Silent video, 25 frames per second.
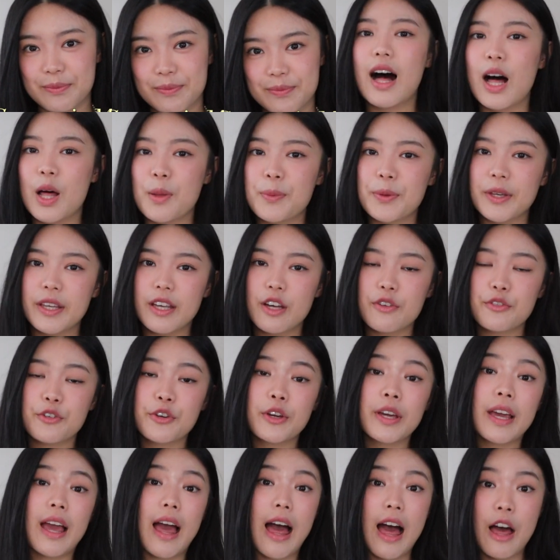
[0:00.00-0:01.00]
I'll be
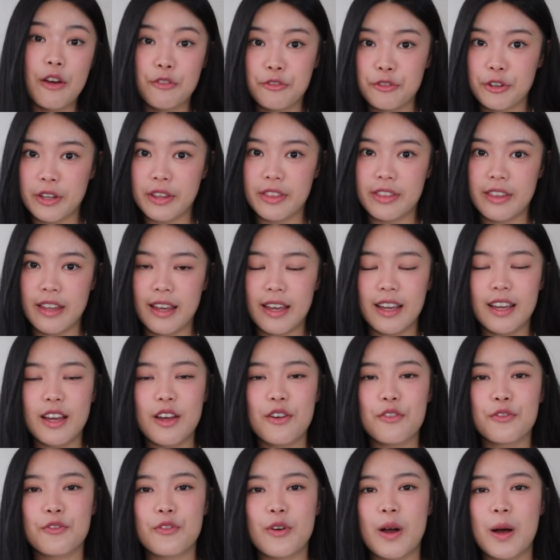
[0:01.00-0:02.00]
covering everything
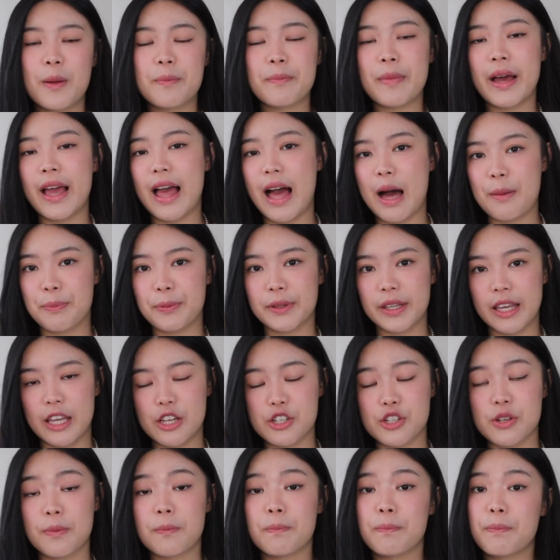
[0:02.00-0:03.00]
from my
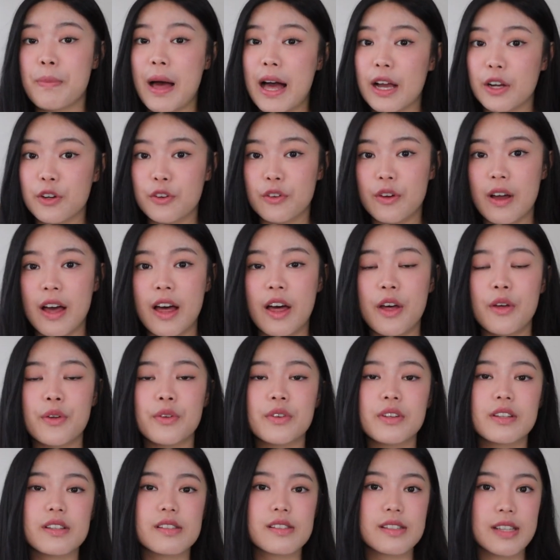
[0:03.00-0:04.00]
application
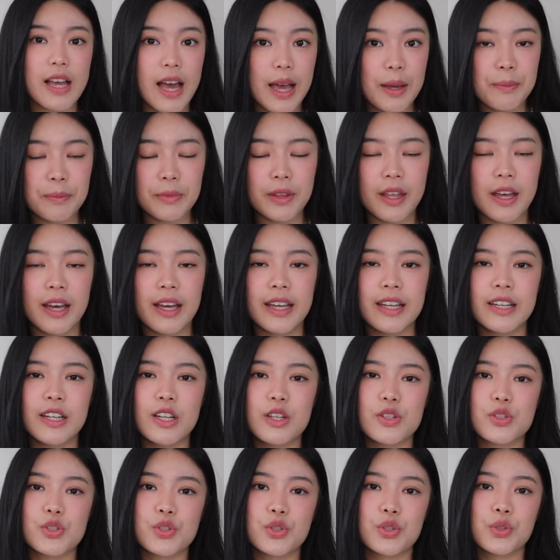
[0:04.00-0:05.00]
background, timeline,
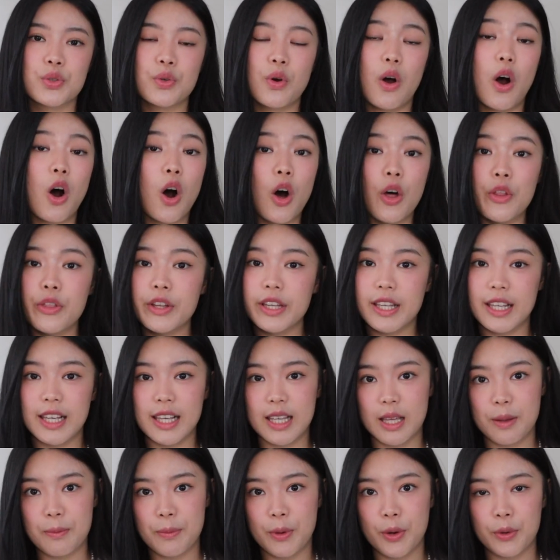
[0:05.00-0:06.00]
to all the key
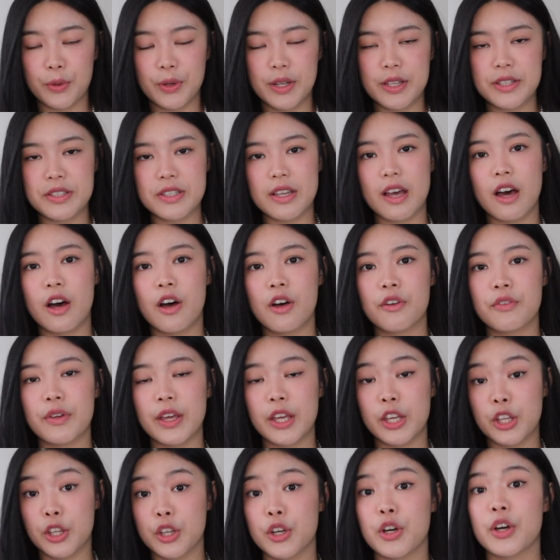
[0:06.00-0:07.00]
components of
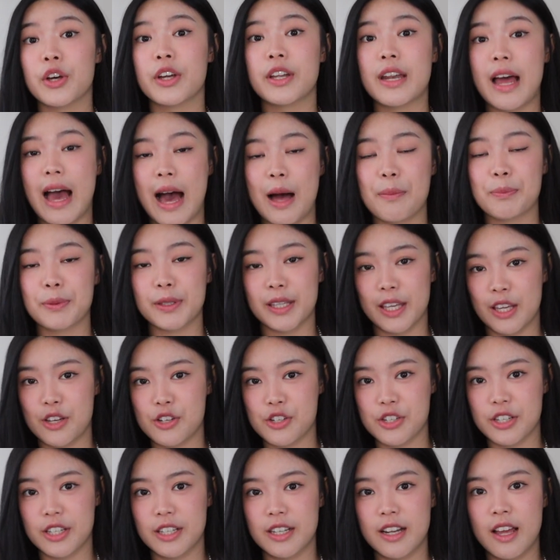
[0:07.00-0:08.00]
a good
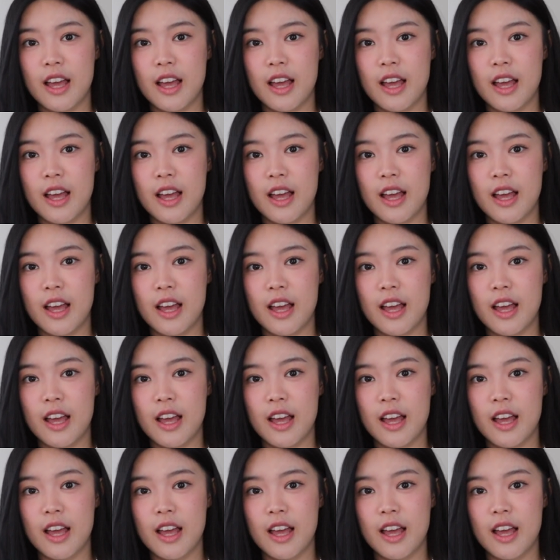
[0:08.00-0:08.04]
application.